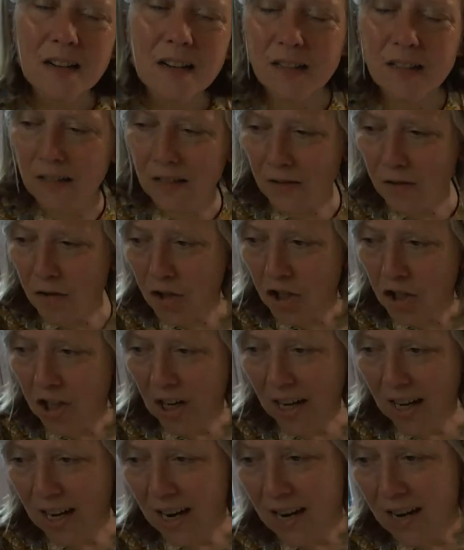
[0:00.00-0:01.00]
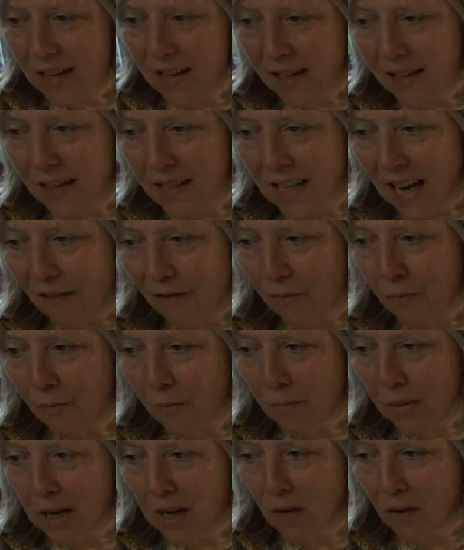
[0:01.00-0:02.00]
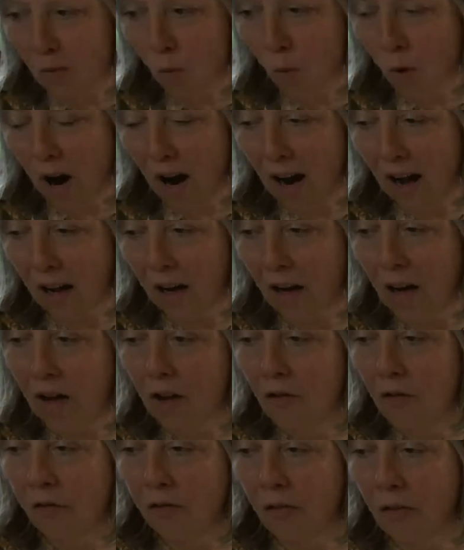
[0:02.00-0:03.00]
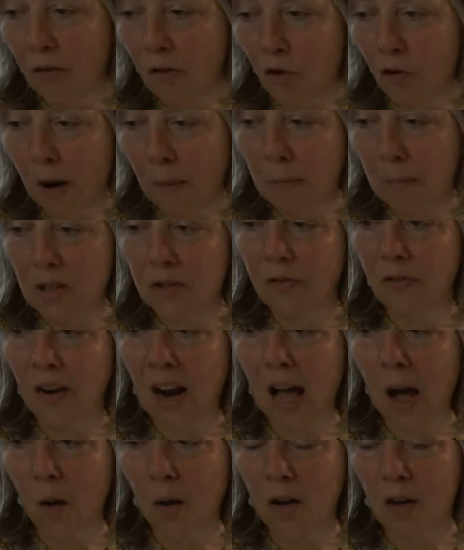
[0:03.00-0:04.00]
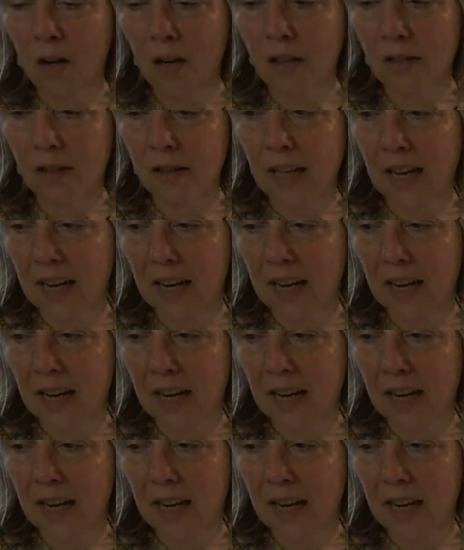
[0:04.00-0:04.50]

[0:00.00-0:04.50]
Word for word: Some chickens haven't been well. Grandma's Flower Garden.